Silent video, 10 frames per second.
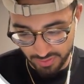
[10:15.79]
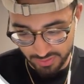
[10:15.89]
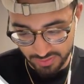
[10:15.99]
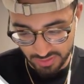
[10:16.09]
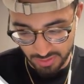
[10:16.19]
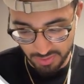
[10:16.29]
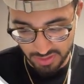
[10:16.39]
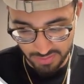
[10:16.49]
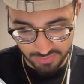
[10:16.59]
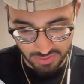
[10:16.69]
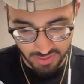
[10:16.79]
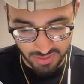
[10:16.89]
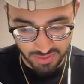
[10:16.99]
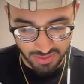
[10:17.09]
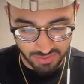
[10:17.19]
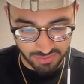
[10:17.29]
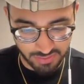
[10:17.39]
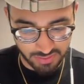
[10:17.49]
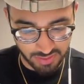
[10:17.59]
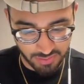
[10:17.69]
This is going to be the left side, and then
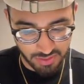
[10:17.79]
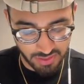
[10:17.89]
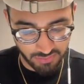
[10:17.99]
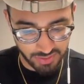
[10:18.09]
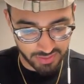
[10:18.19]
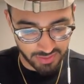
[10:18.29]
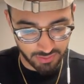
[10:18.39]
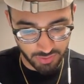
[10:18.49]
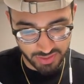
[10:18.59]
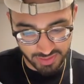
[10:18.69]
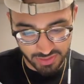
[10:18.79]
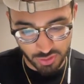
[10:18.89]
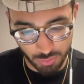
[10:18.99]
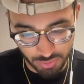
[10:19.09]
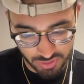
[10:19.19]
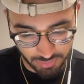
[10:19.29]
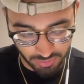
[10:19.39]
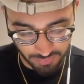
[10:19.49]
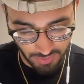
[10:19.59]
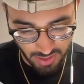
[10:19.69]
this is going to be the right side. The right side is super simple.